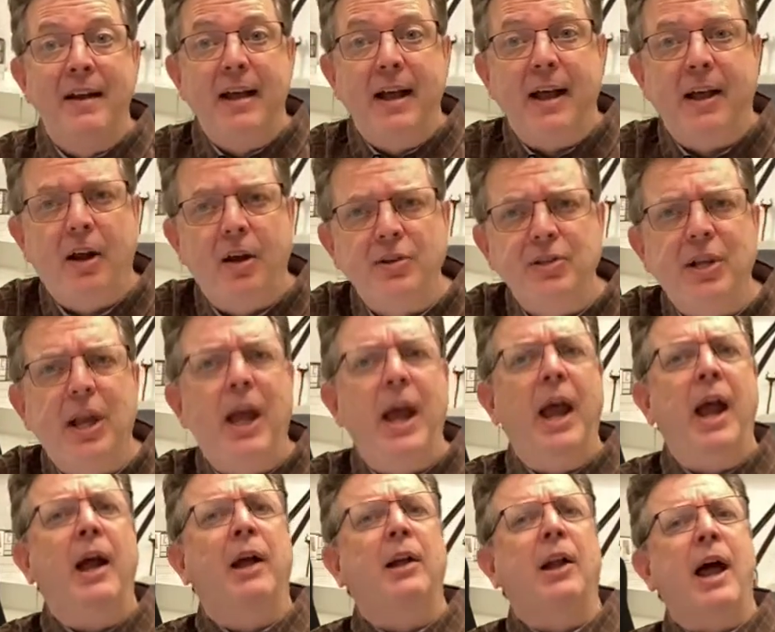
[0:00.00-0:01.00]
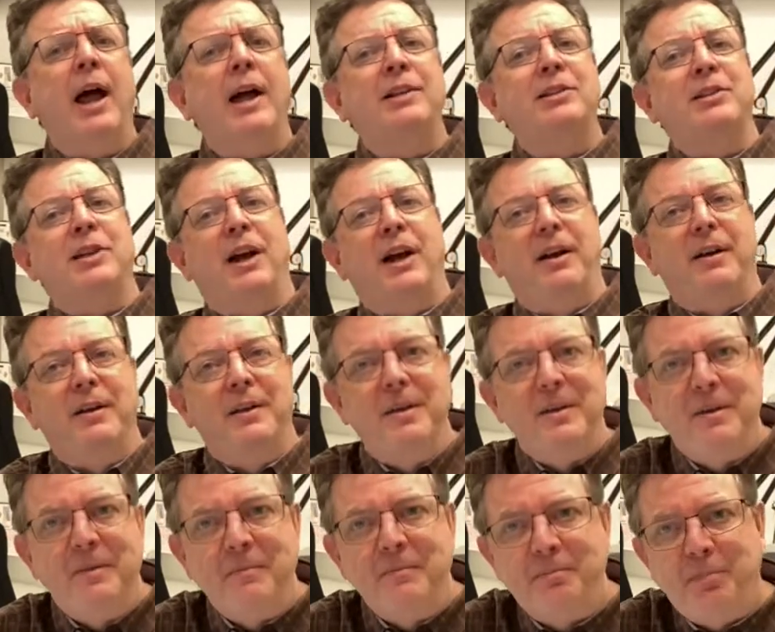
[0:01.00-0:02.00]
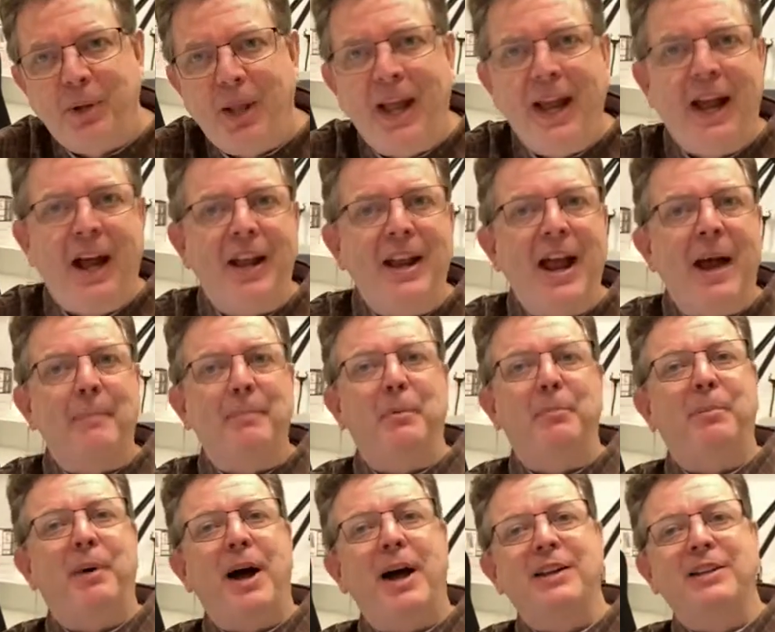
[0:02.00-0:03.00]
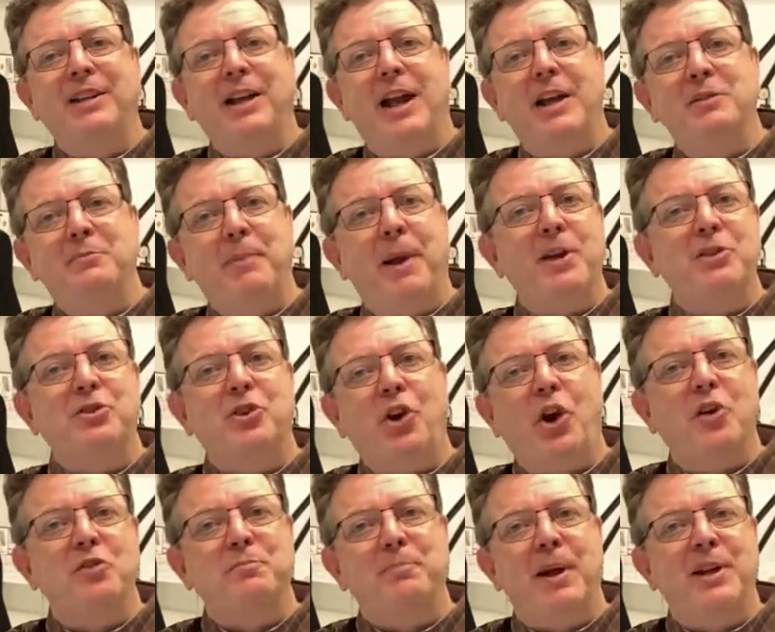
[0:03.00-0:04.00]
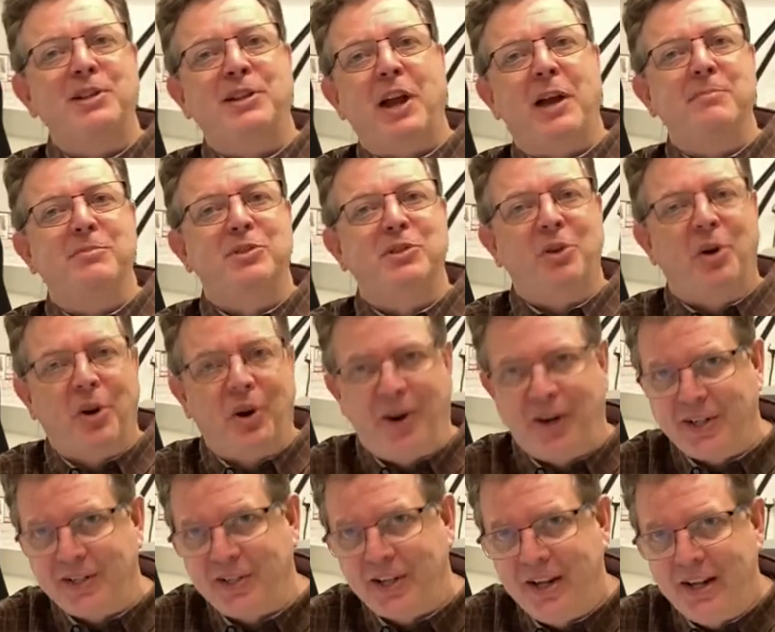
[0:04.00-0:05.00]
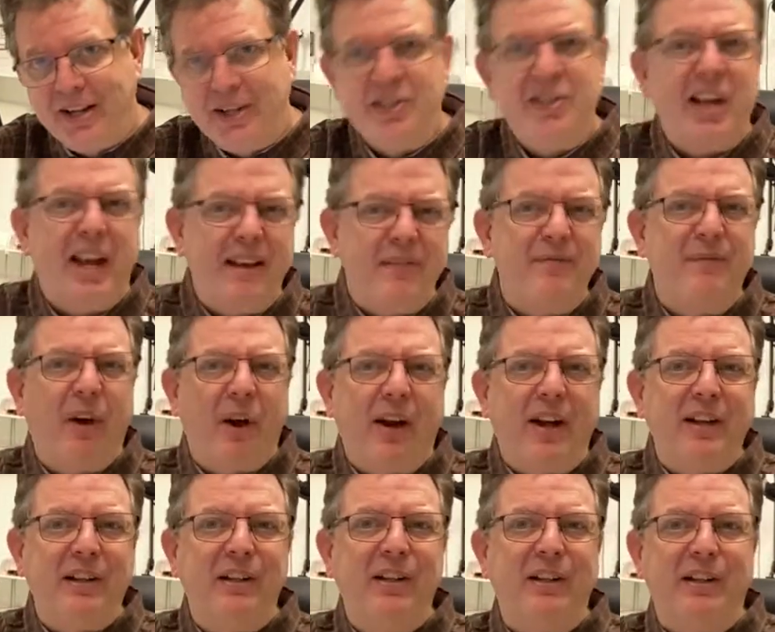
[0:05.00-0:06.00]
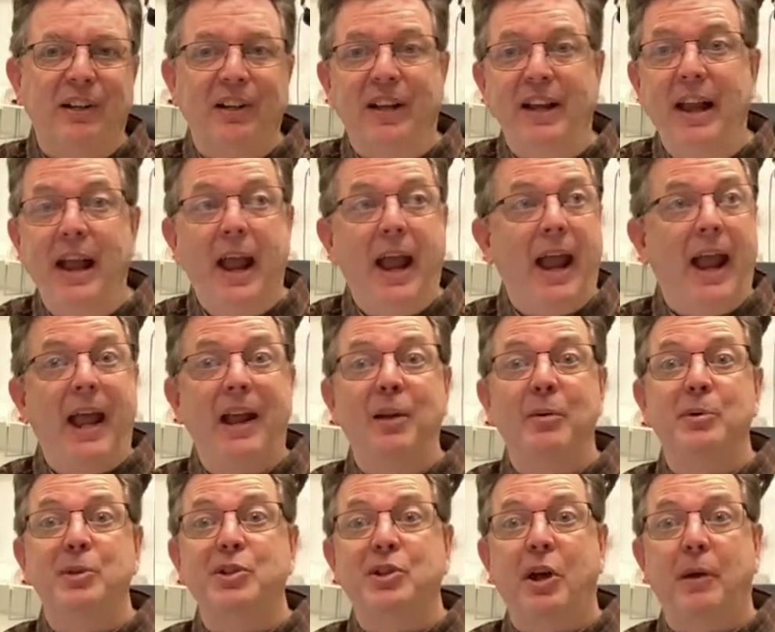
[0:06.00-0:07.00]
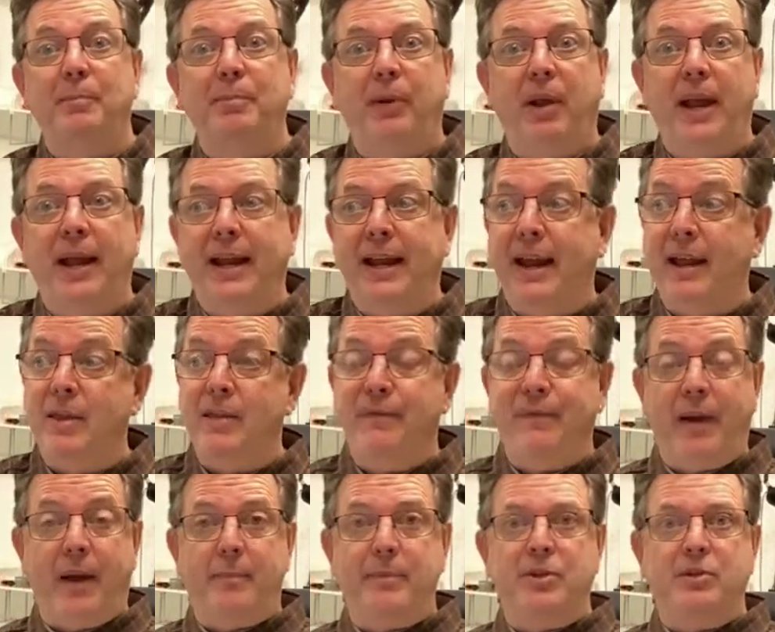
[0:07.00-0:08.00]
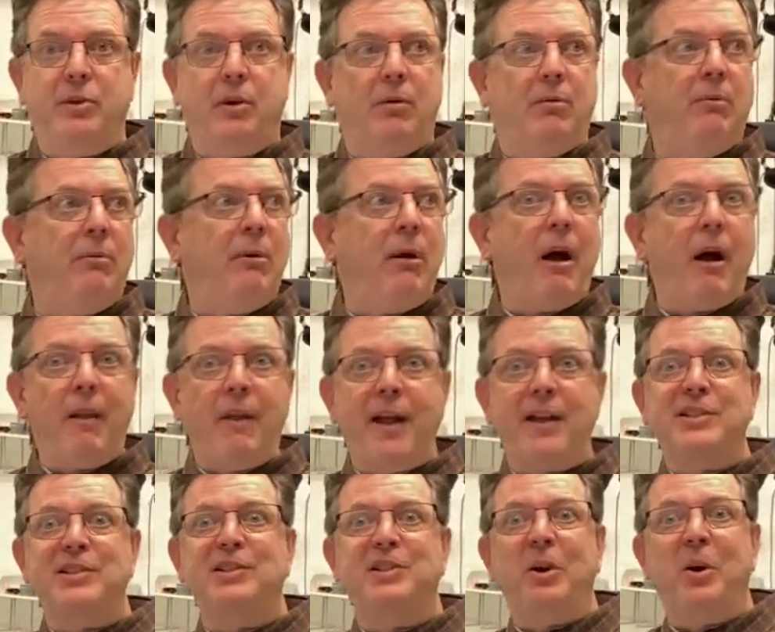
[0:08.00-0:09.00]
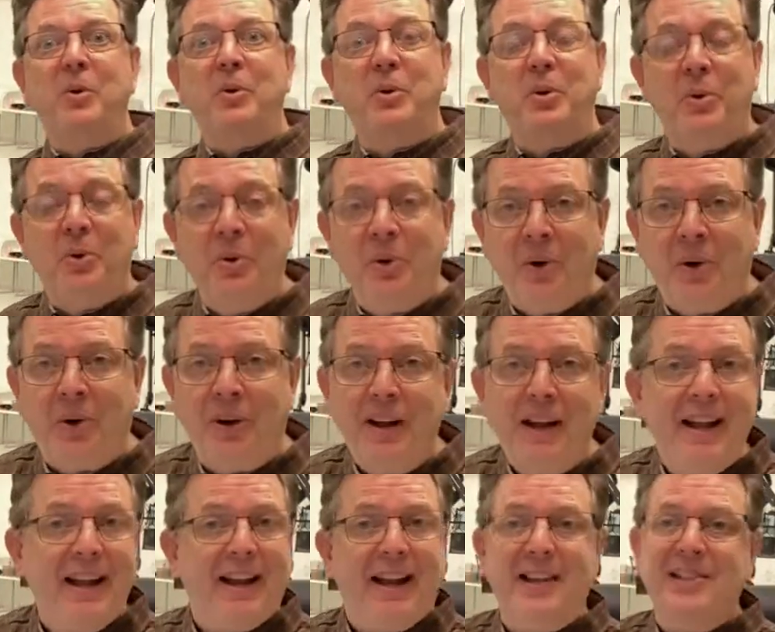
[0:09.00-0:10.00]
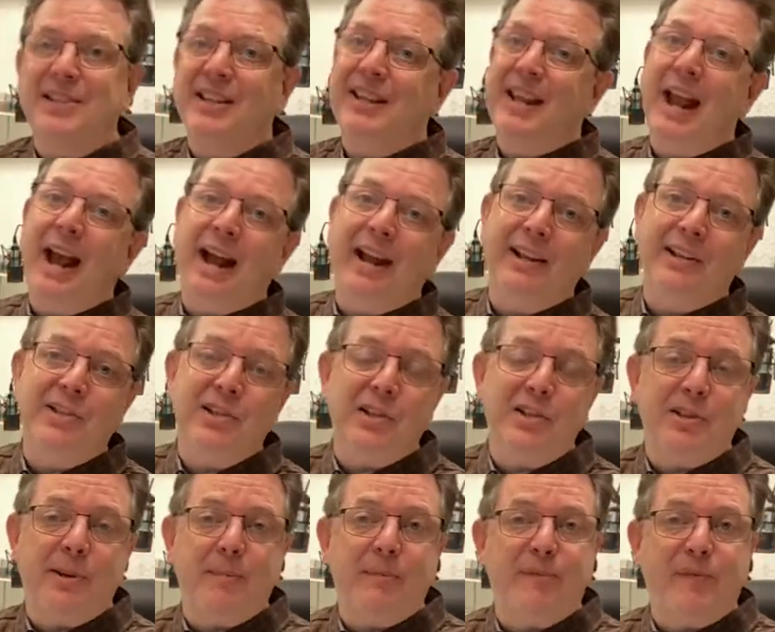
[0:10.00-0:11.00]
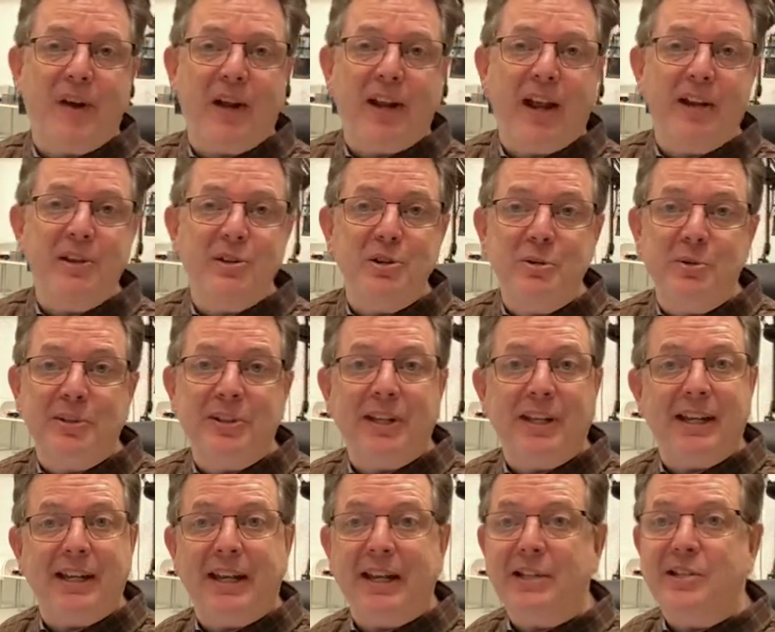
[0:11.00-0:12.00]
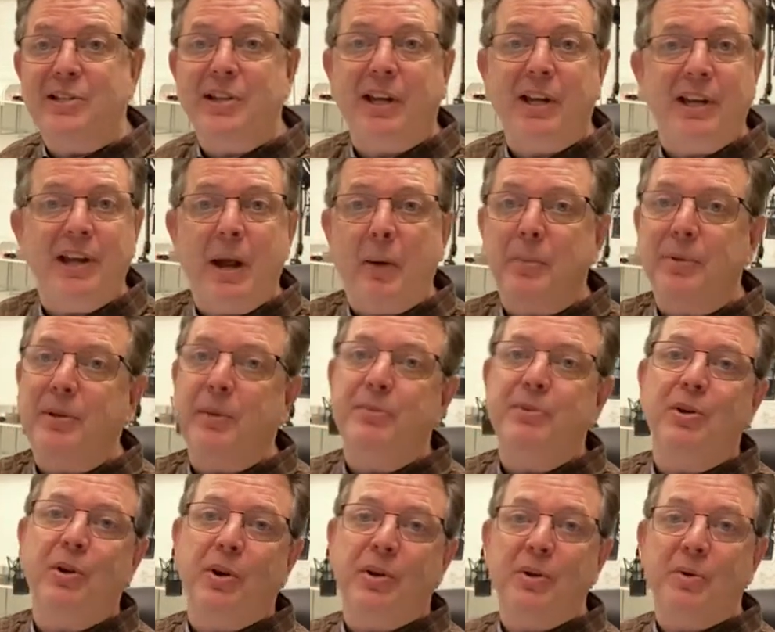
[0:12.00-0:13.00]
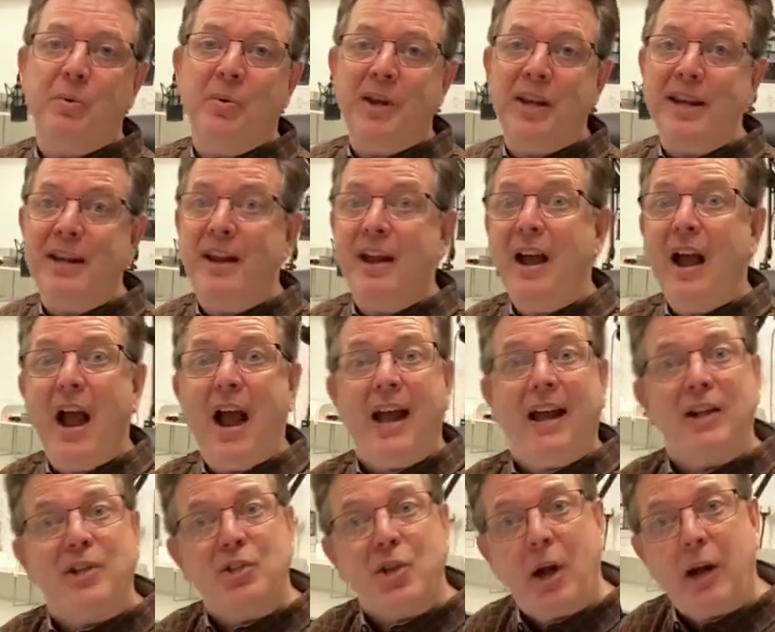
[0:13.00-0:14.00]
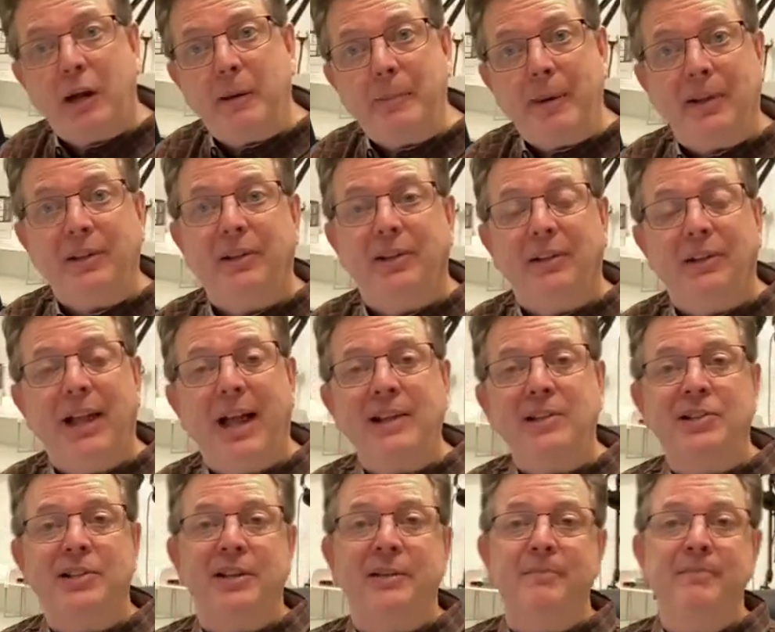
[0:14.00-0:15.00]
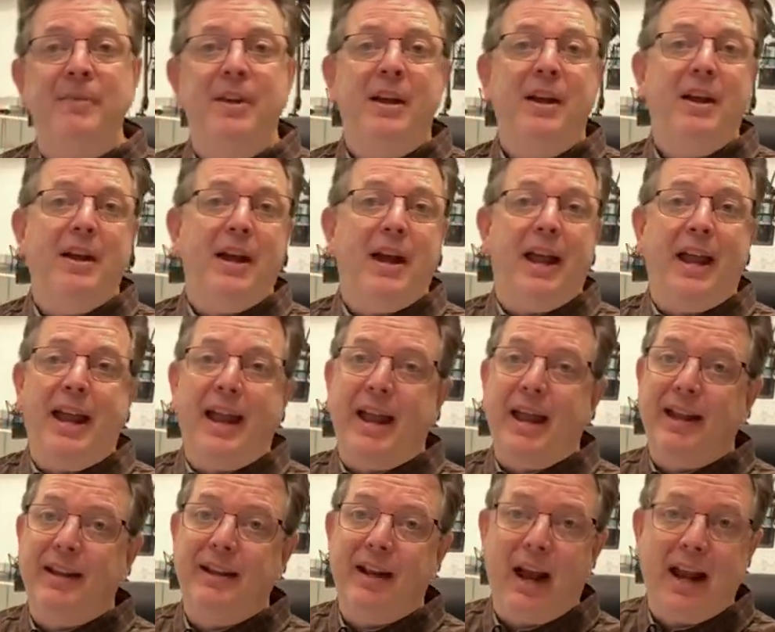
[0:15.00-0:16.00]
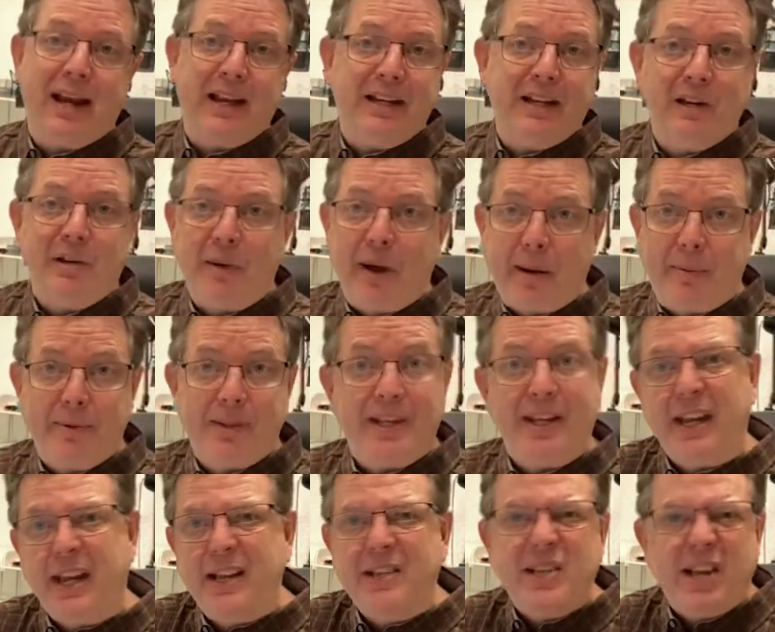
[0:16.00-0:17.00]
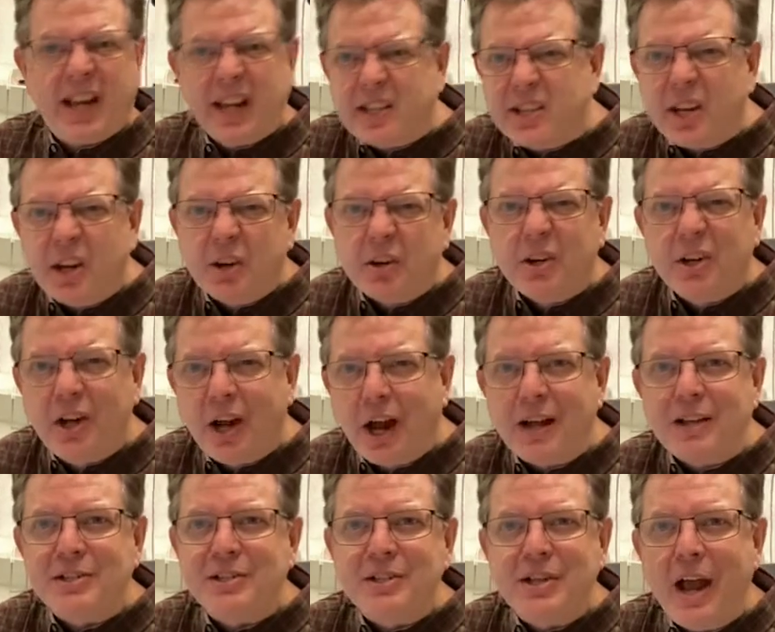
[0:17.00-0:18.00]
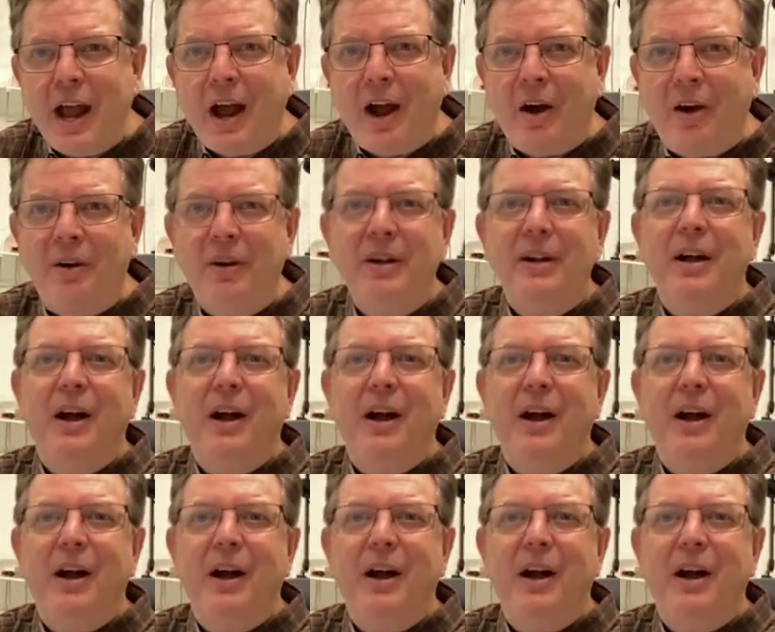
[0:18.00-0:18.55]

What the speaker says: And I'll say, hey, Alexa, play on Apple Podcasts, Pastor Karl's Bedtime Stories. Say it very clearly, and it will start playing. And the families go, wow, that's so cool. And I say, yeah, it's just something fun I do with the kids to connect with them during the week. I can talk about the lesson, and I can interact with the kids. They get to hear Gus now.